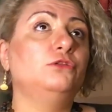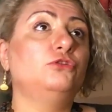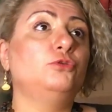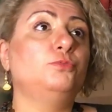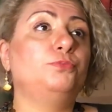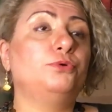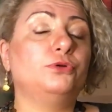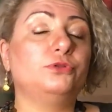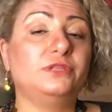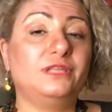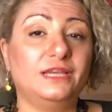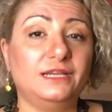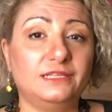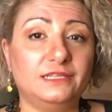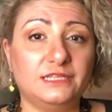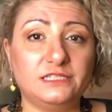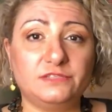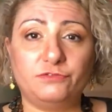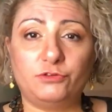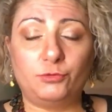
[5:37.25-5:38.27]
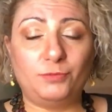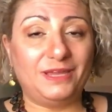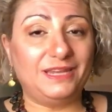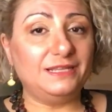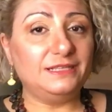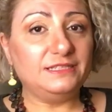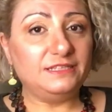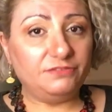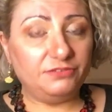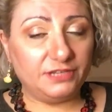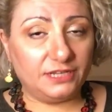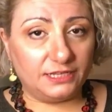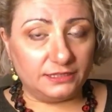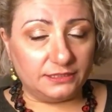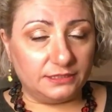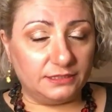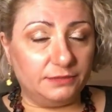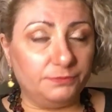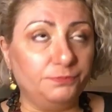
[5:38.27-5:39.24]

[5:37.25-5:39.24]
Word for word: to protect us from any difficulty.